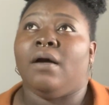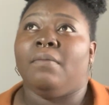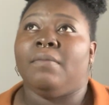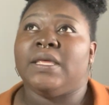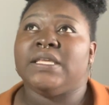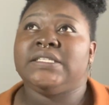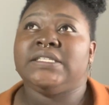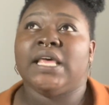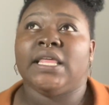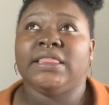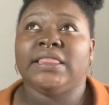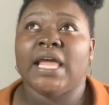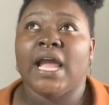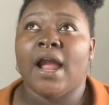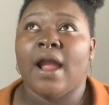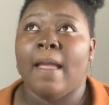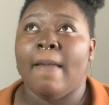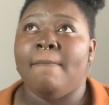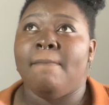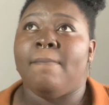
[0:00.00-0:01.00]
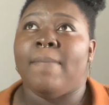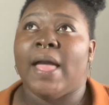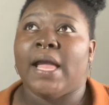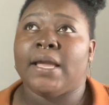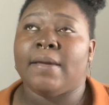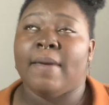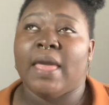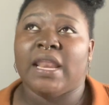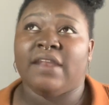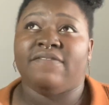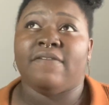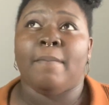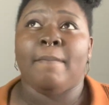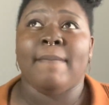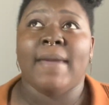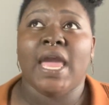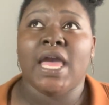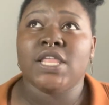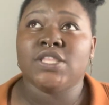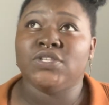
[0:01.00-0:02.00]
sit there and beg a man? If a
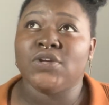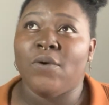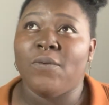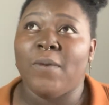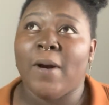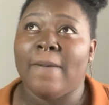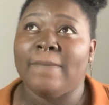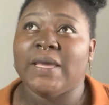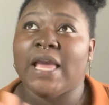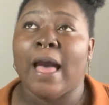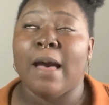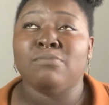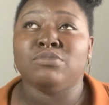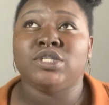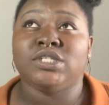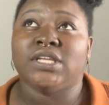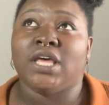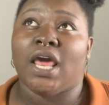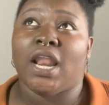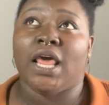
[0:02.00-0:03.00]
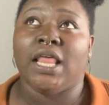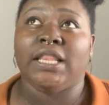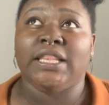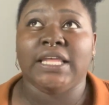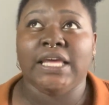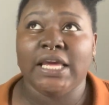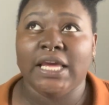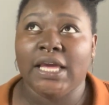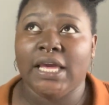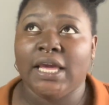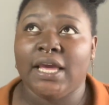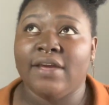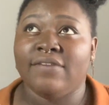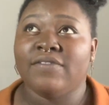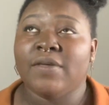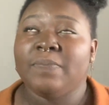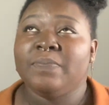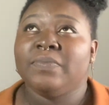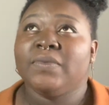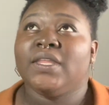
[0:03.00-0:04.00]
man don't want me, I'm just gonna leave.
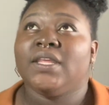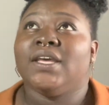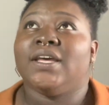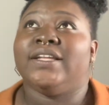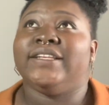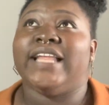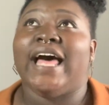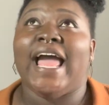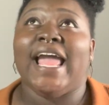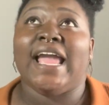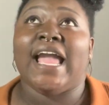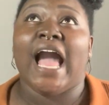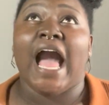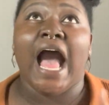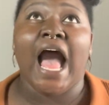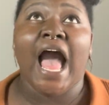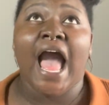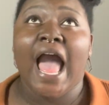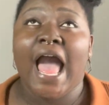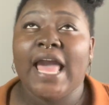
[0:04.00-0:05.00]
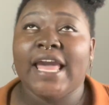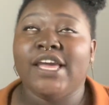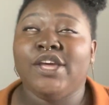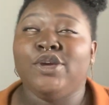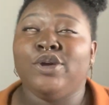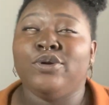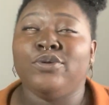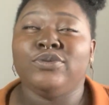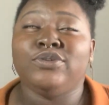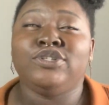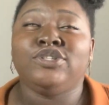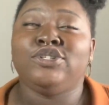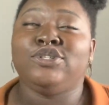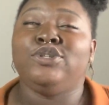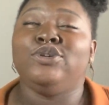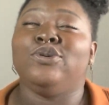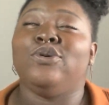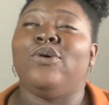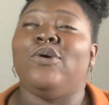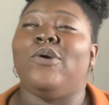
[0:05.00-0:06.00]
Like, I used
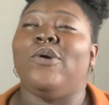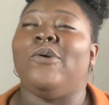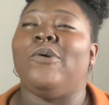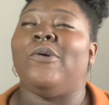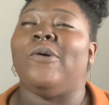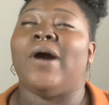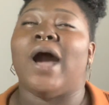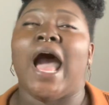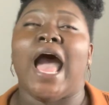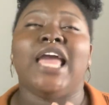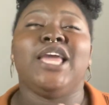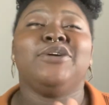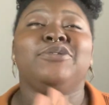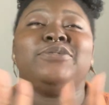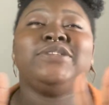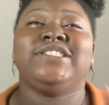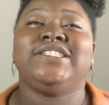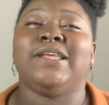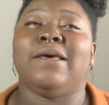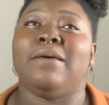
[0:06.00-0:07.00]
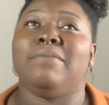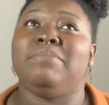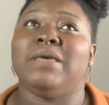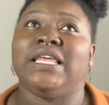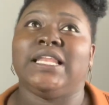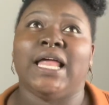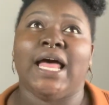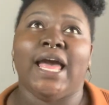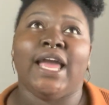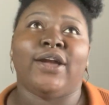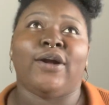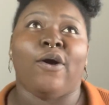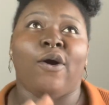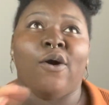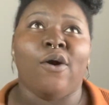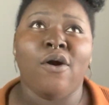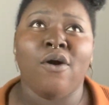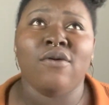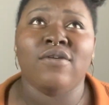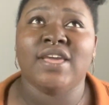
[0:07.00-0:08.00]
to be like,
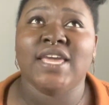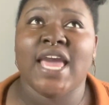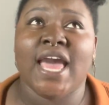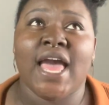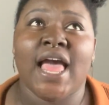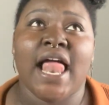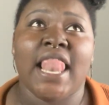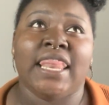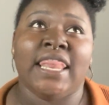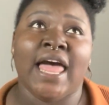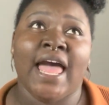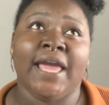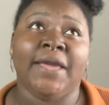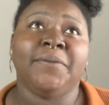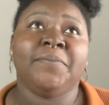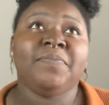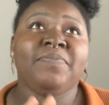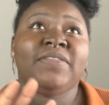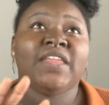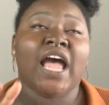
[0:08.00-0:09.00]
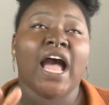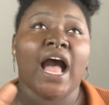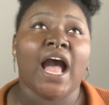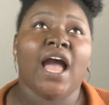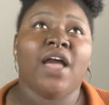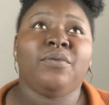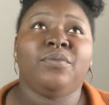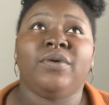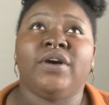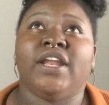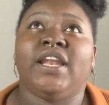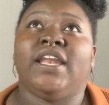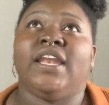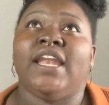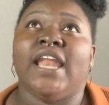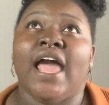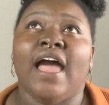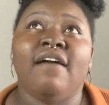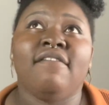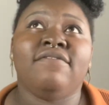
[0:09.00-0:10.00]
oh yeah, like, I could
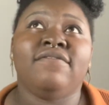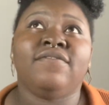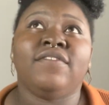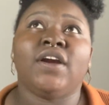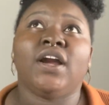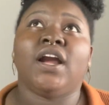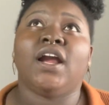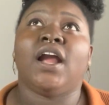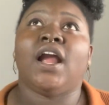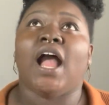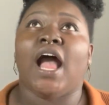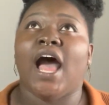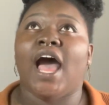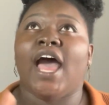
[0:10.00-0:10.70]
never,